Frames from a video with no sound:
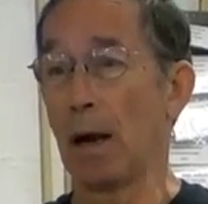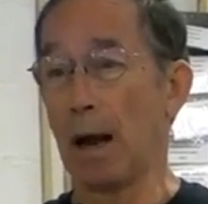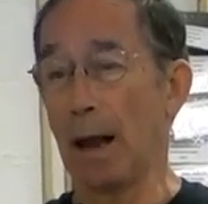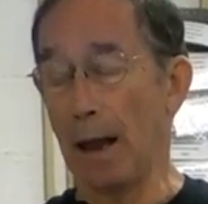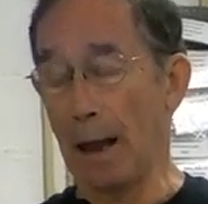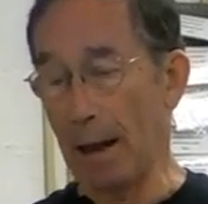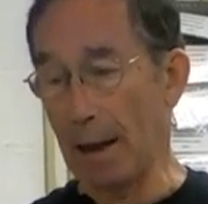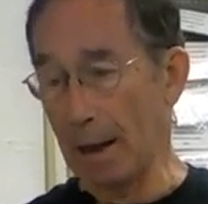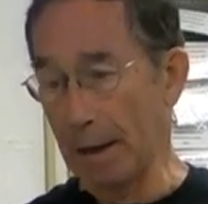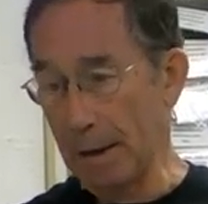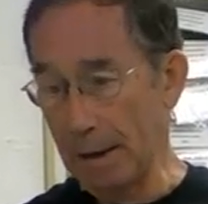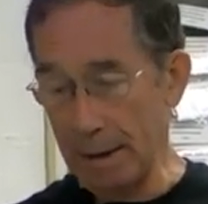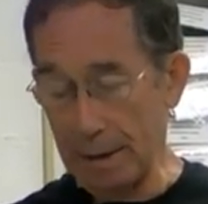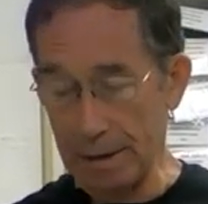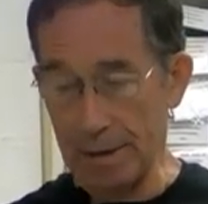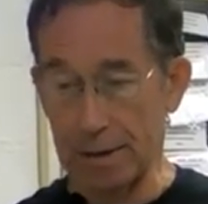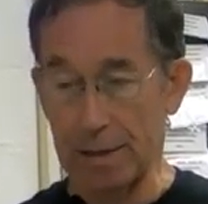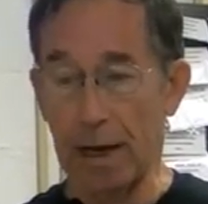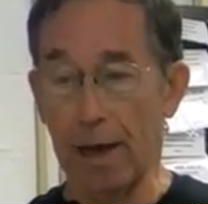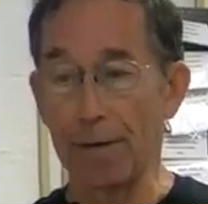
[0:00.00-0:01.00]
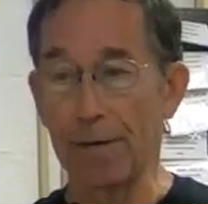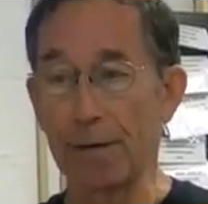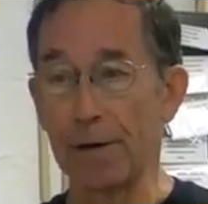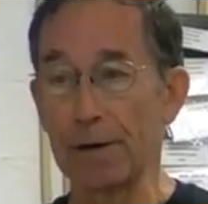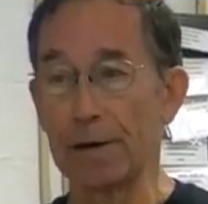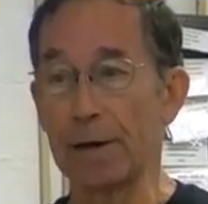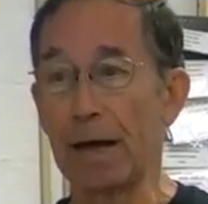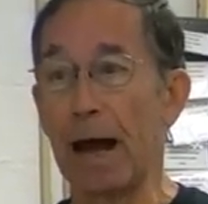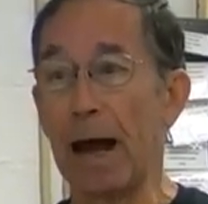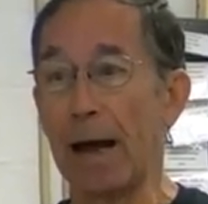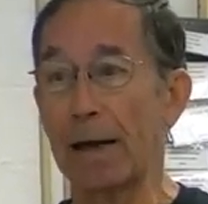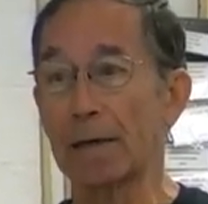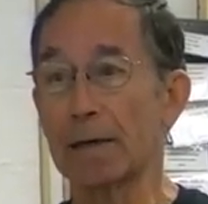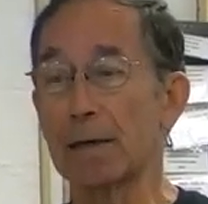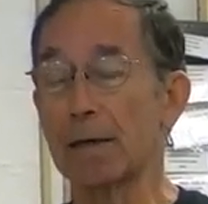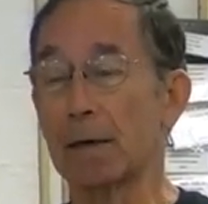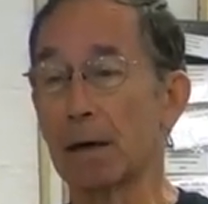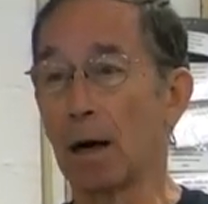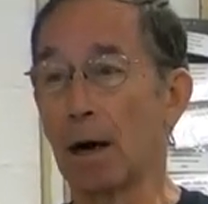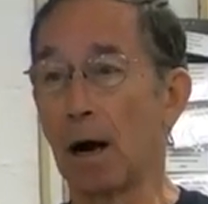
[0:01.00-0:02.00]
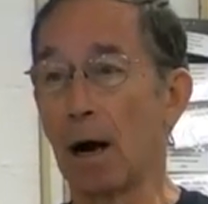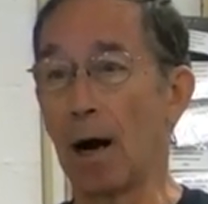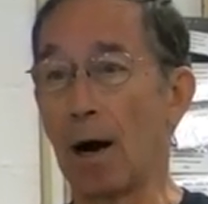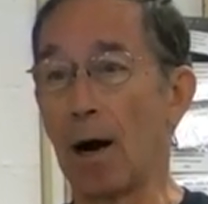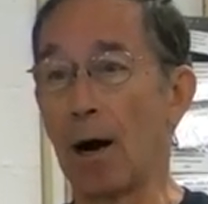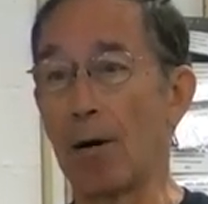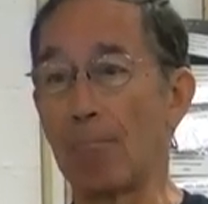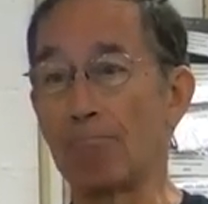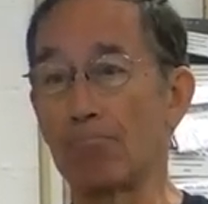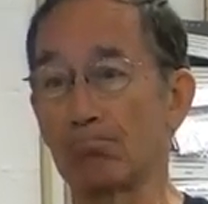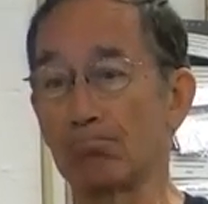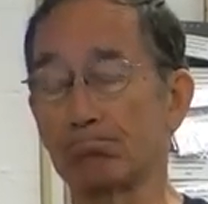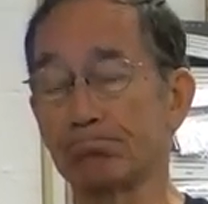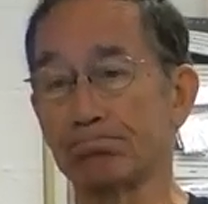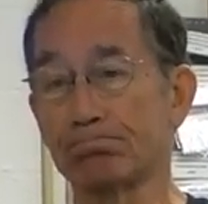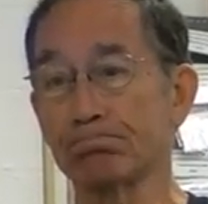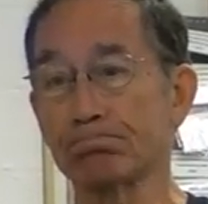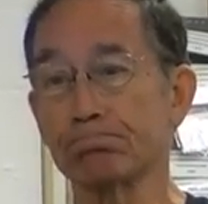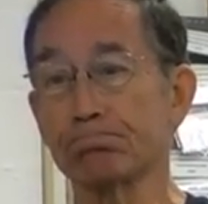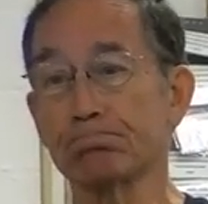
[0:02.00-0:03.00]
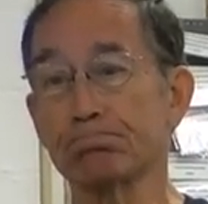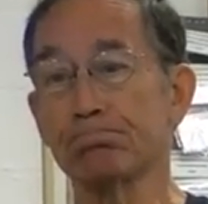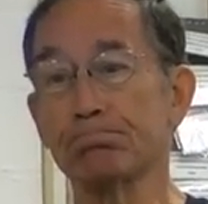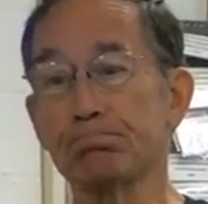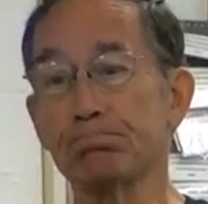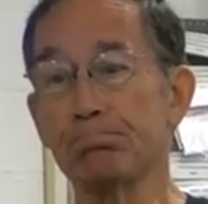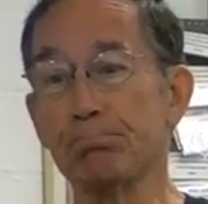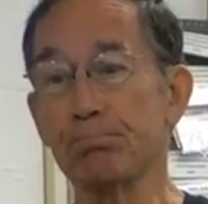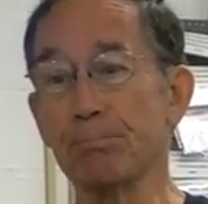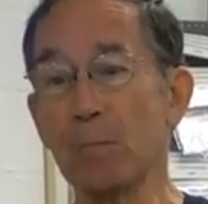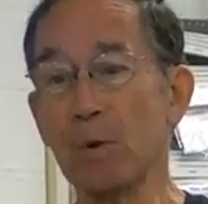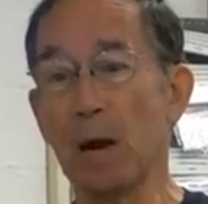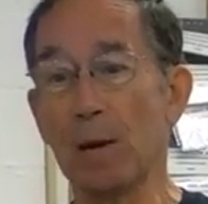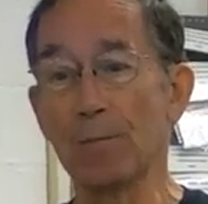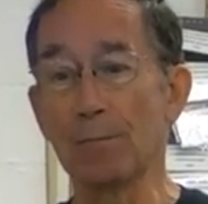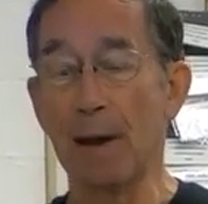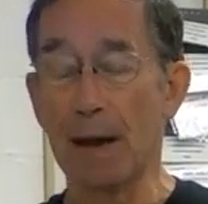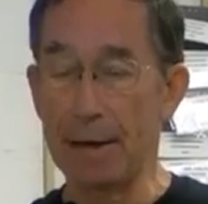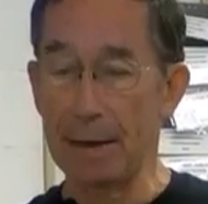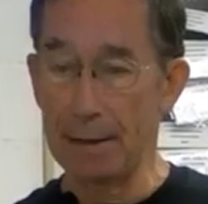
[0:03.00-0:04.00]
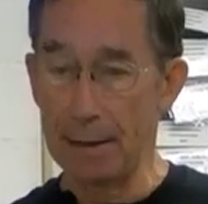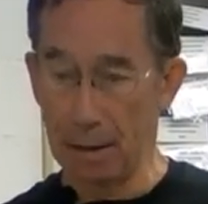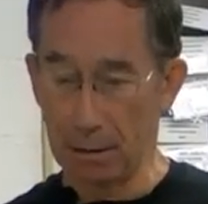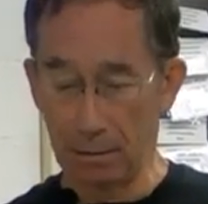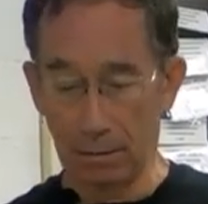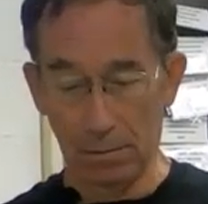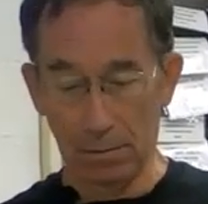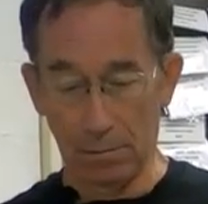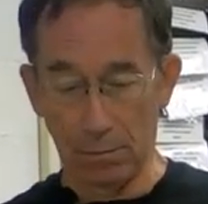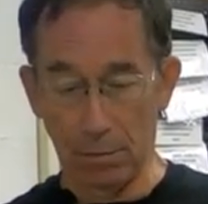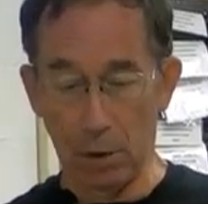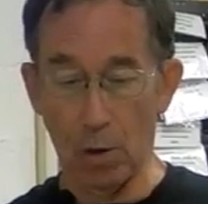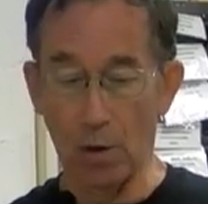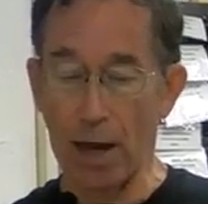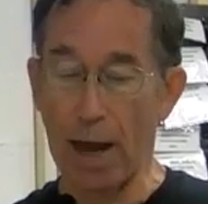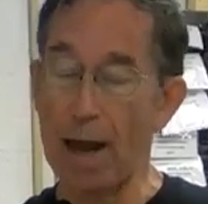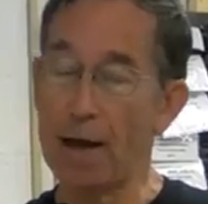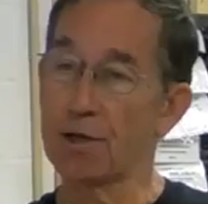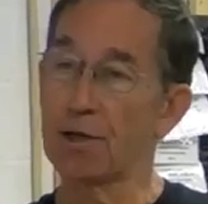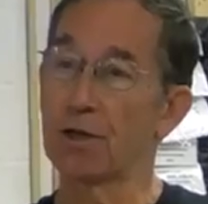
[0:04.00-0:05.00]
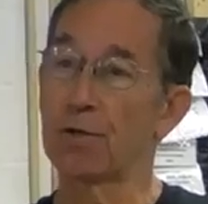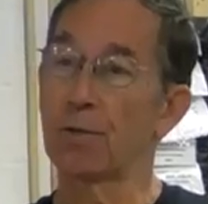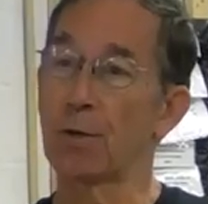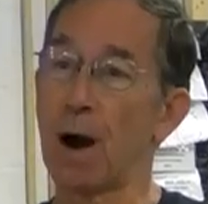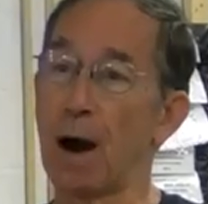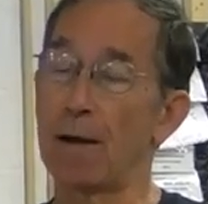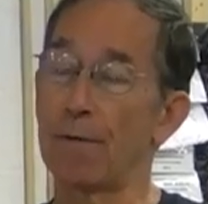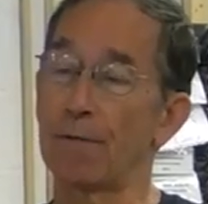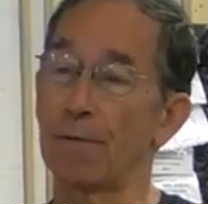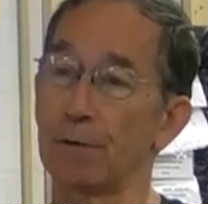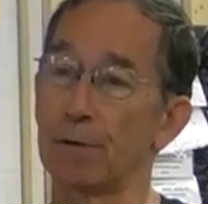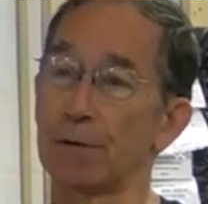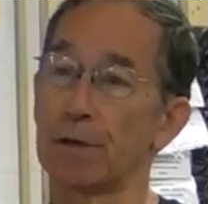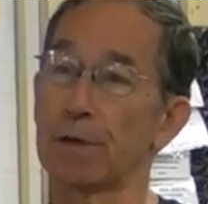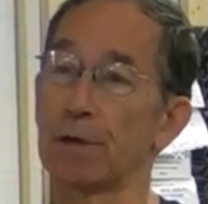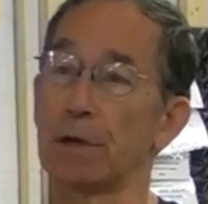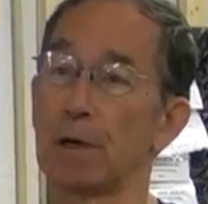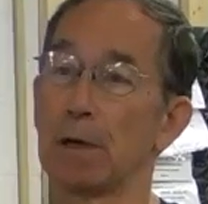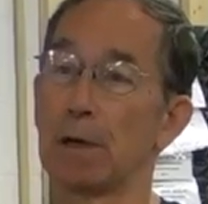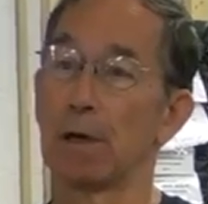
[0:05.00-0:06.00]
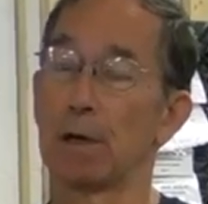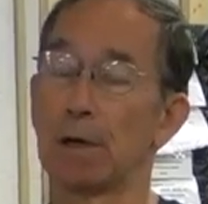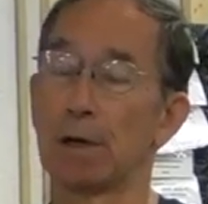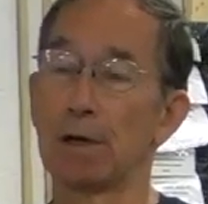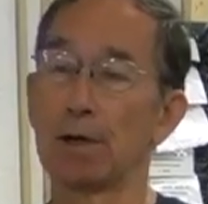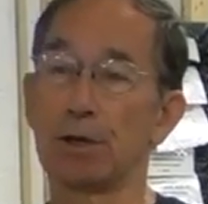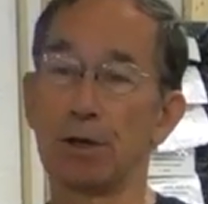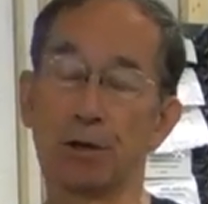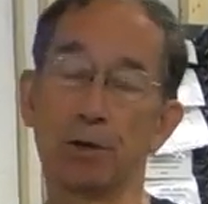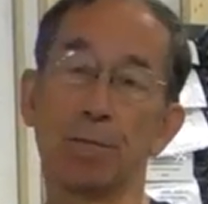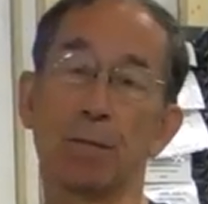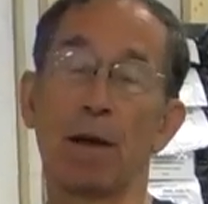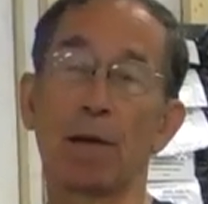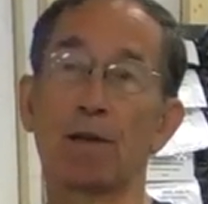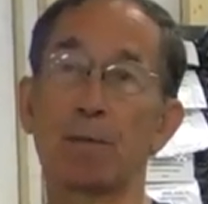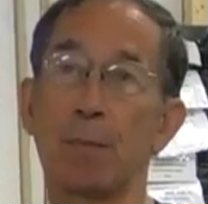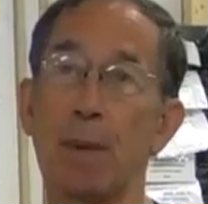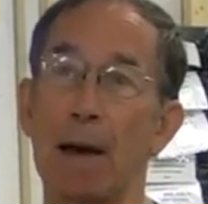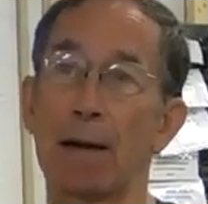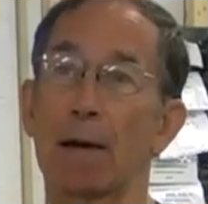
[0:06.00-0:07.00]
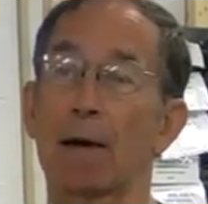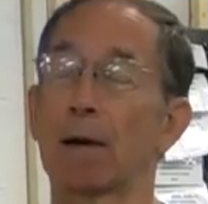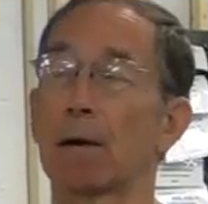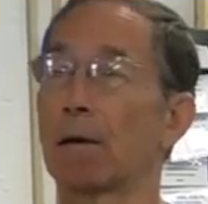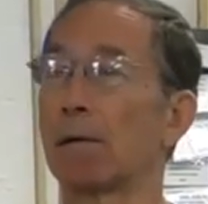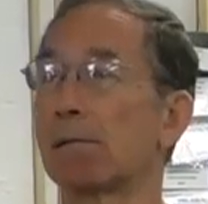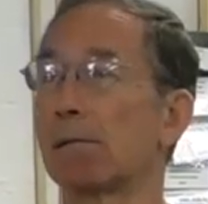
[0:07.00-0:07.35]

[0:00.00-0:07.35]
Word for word: And he said that that um, made bolt action rifles shoot much better.